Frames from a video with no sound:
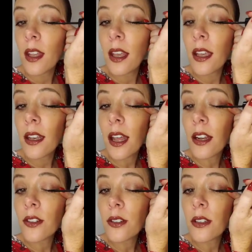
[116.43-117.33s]
a
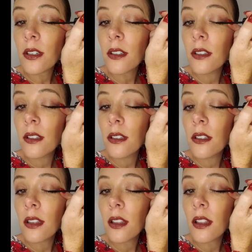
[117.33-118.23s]
natural
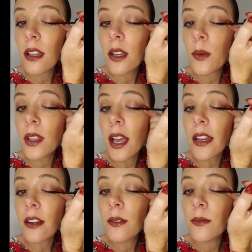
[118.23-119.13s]
liquid
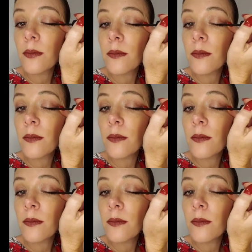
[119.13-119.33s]
liner.